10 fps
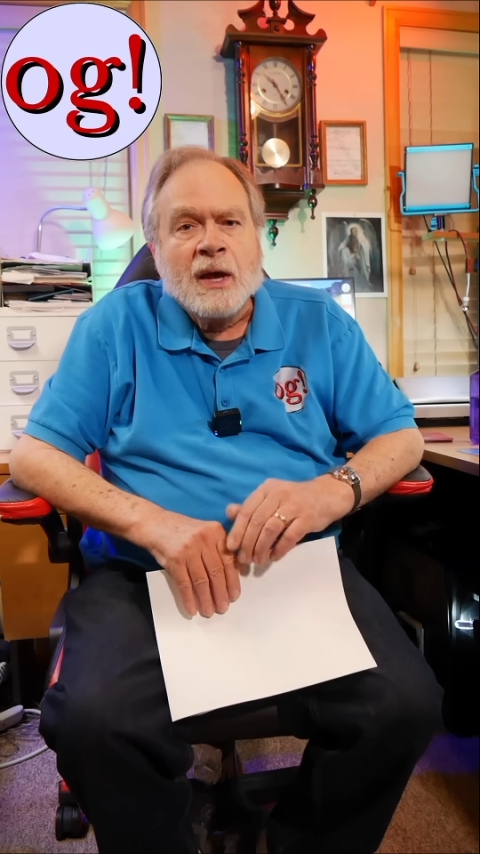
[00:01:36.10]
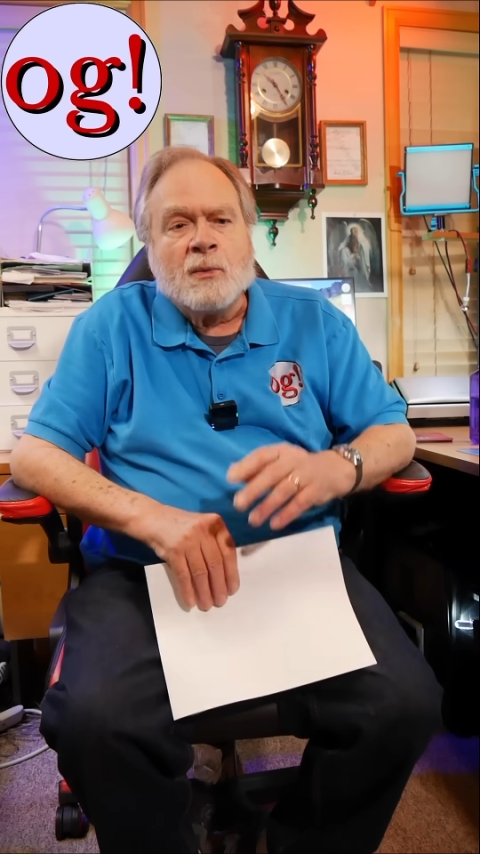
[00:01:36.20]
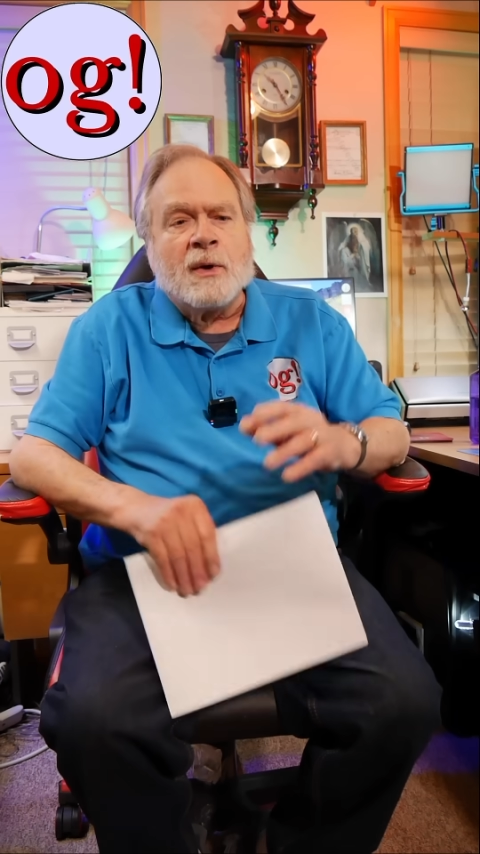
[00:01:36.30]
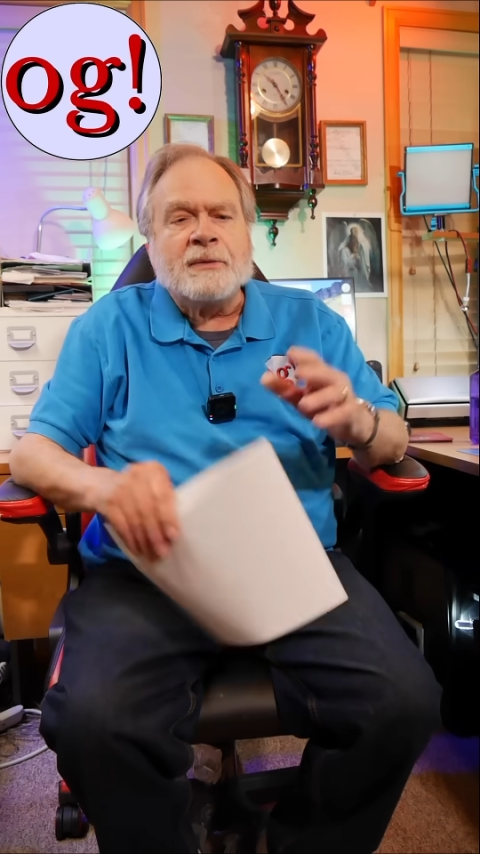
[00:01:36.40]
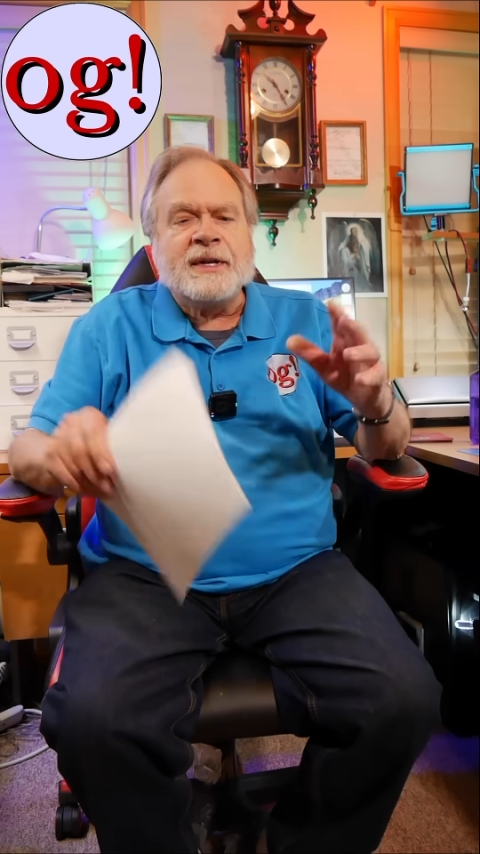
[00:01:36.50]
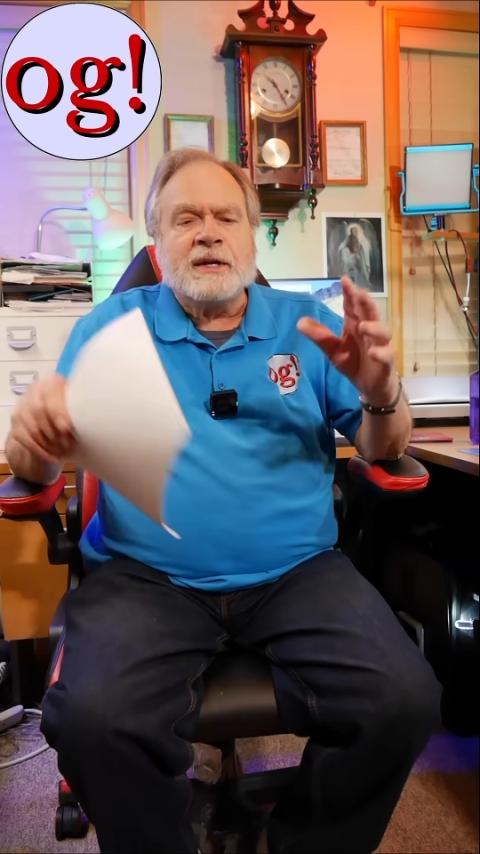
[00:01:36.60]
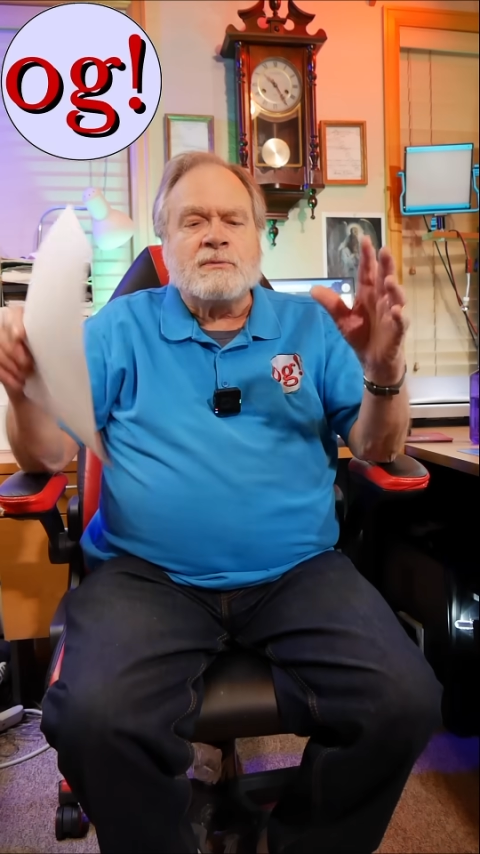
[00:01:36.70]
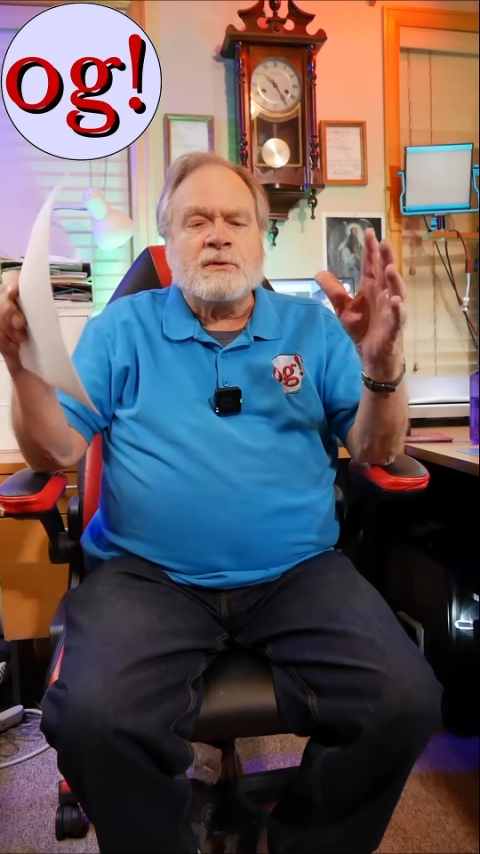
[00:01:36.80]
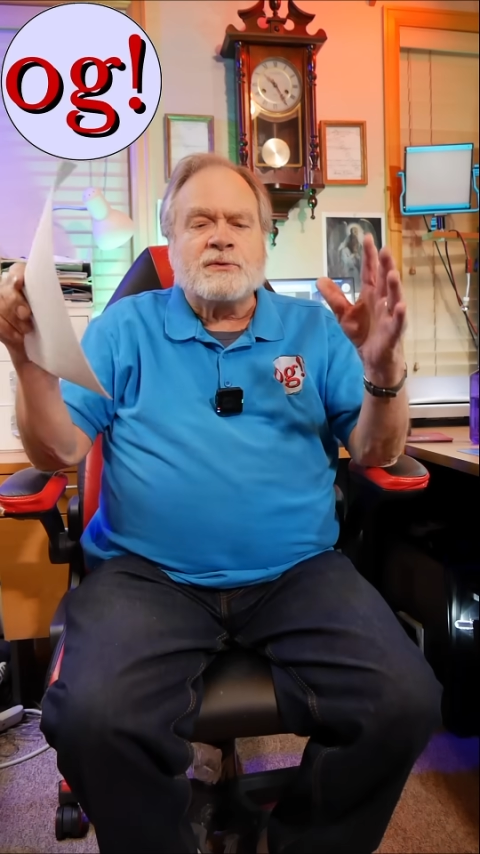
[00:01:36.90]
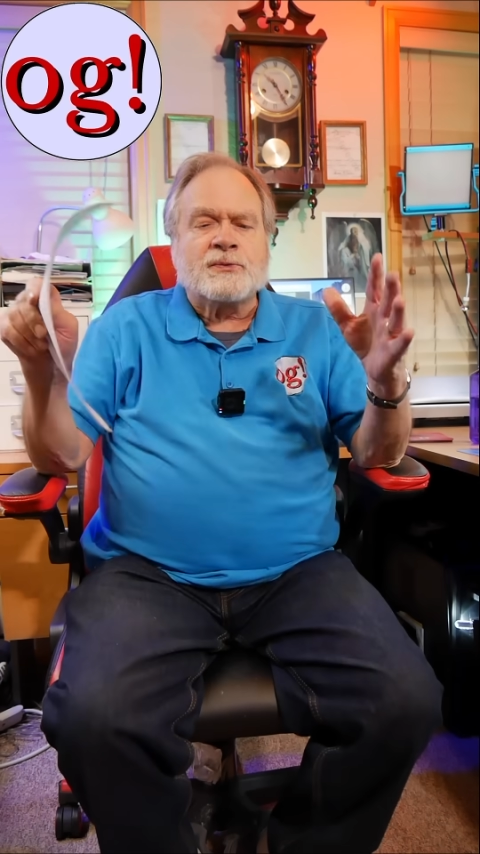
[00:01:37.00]
What we did
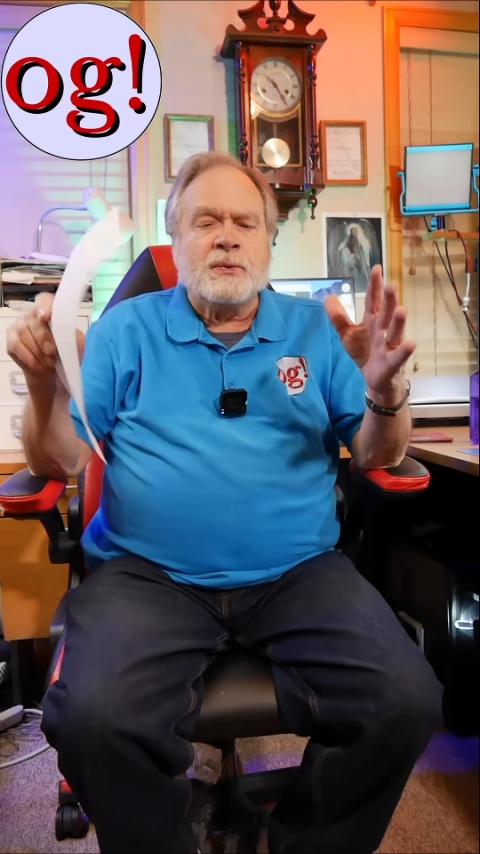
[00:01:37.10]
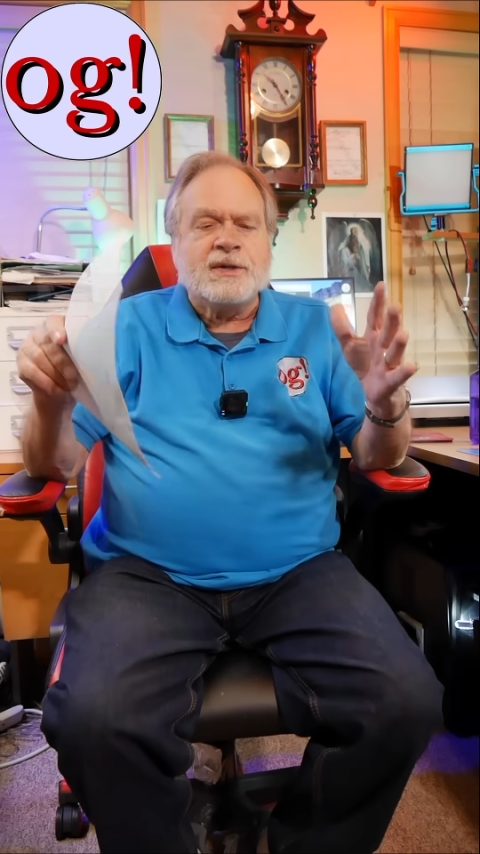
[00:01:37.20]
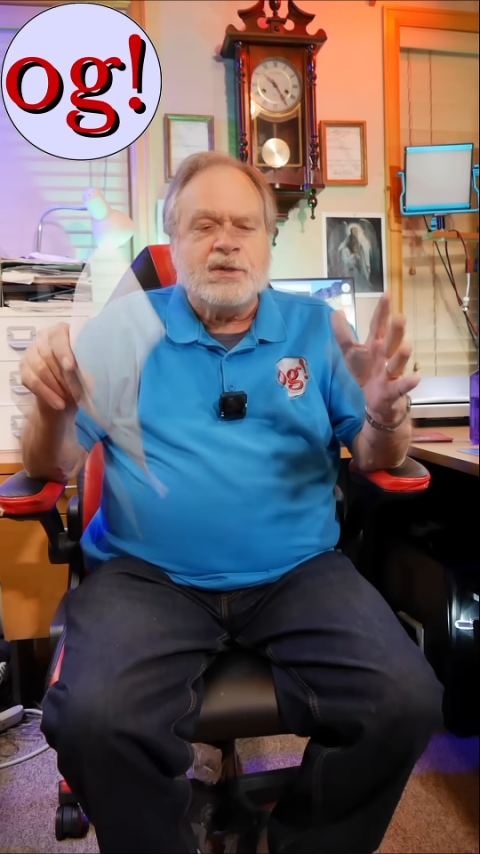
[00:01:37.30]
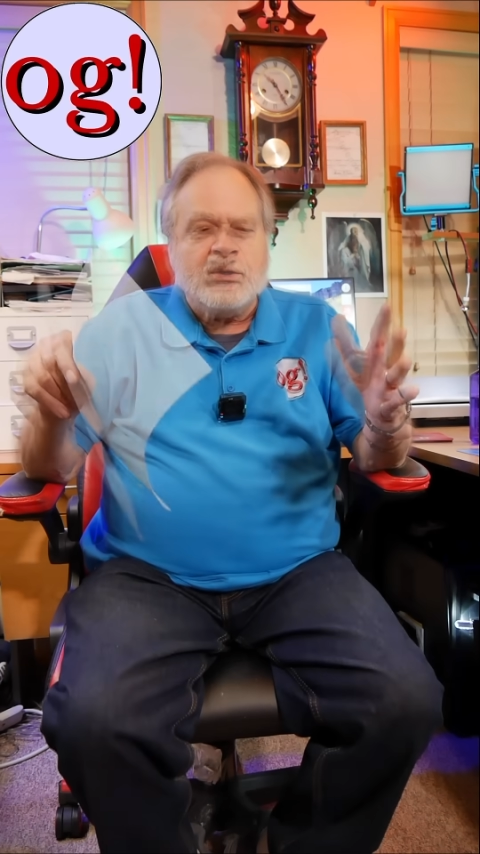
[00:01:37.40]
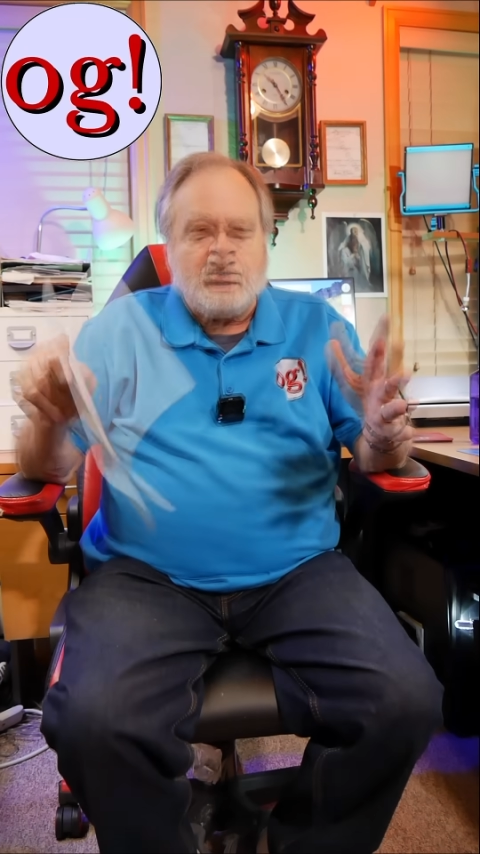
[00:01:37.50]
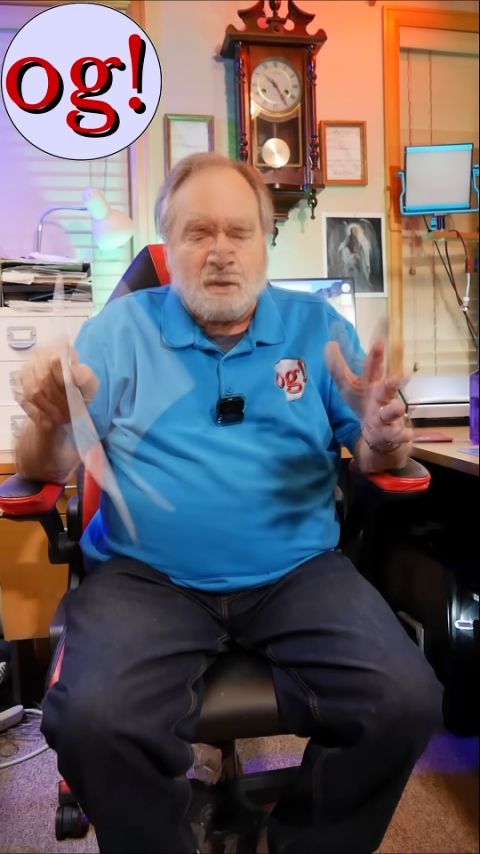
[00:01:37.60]
was we took